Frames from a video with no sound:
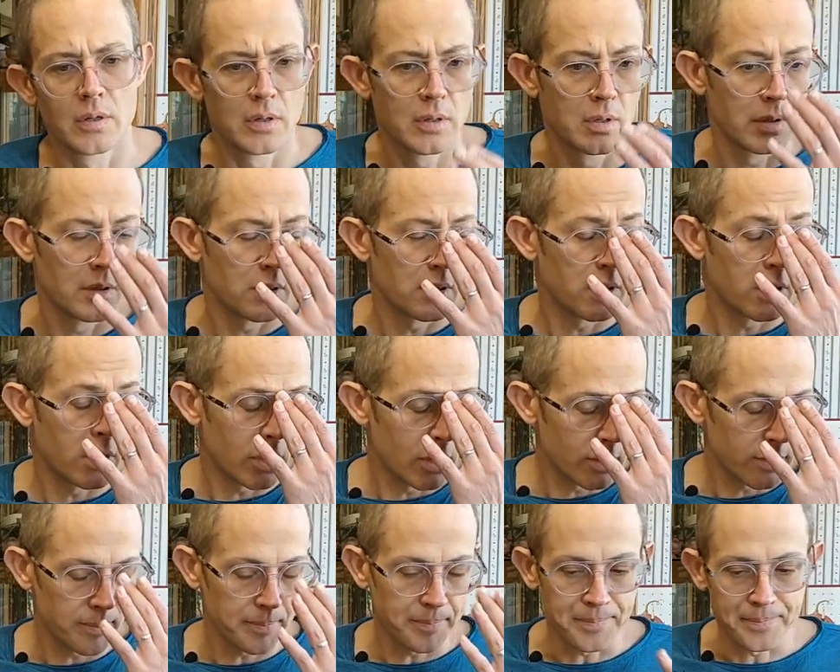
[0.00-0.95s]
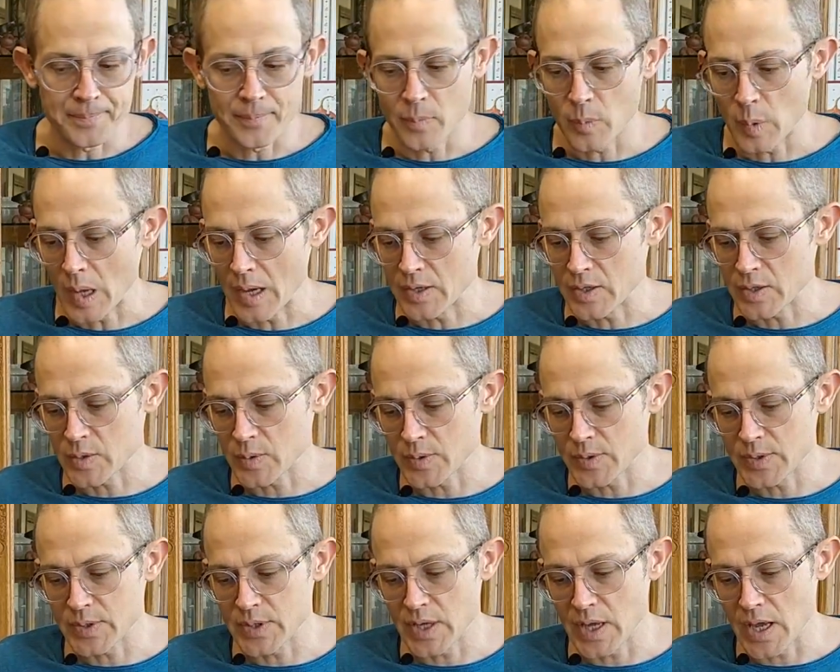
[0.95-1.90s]
I just wanted to
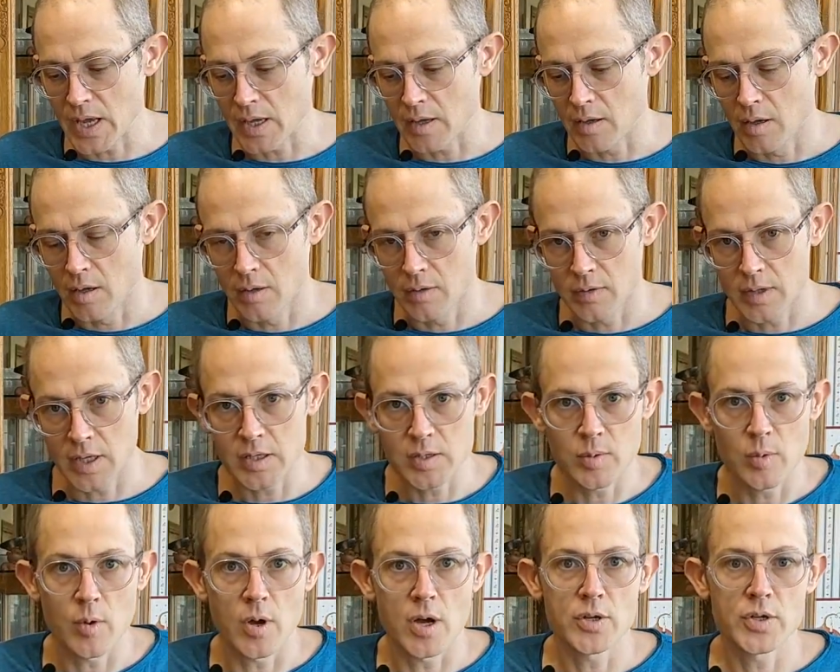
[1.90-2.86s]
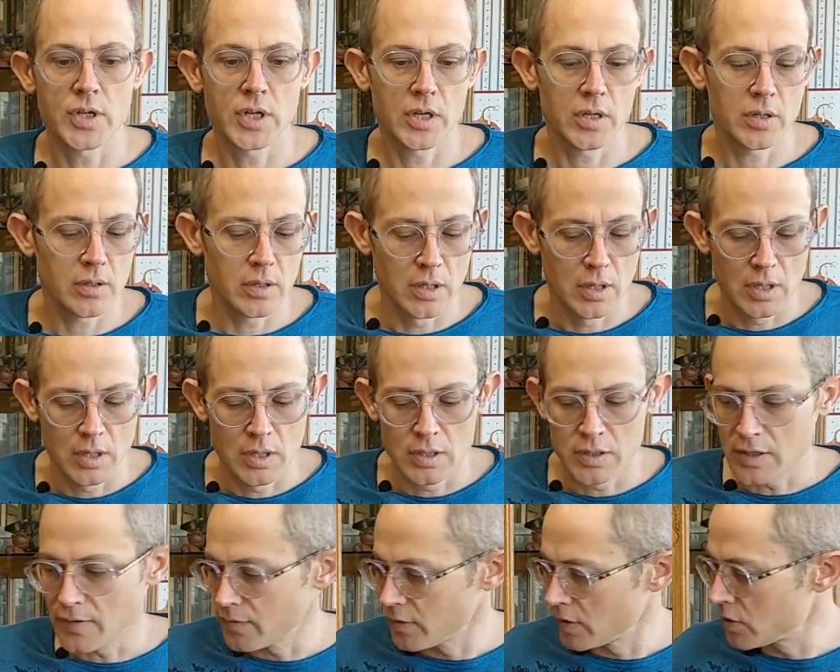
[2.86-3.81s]
say thanks for watching.
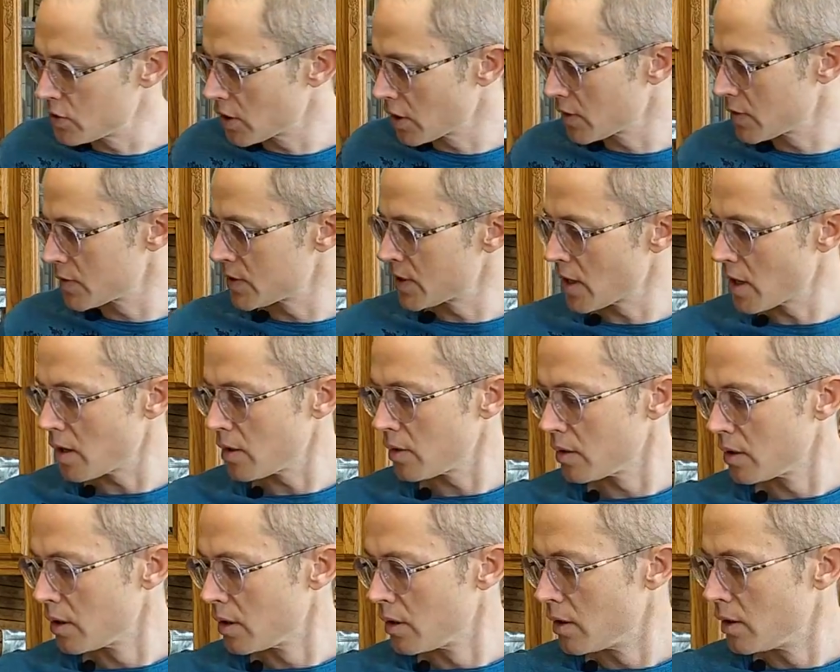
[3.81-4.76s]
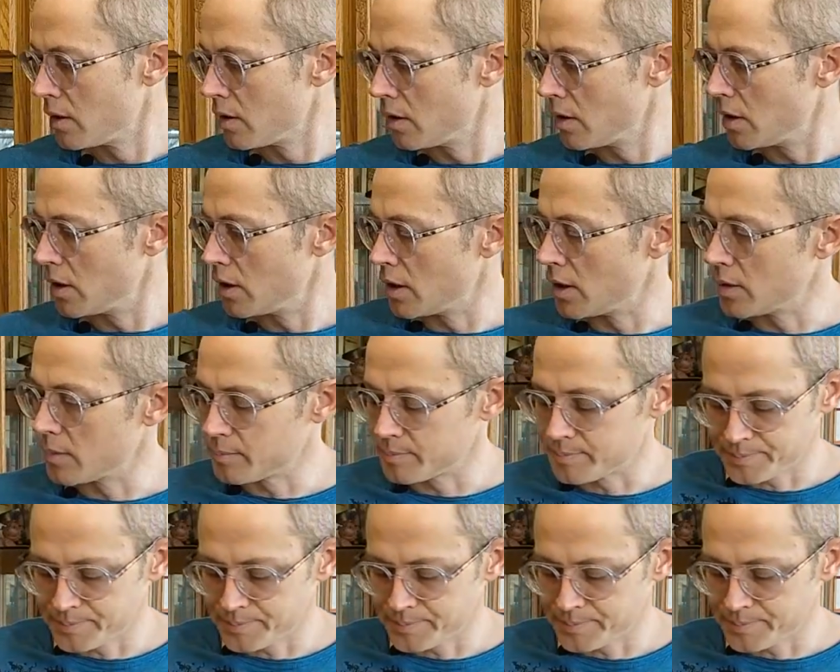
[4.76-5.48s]
Definitely check this out. Got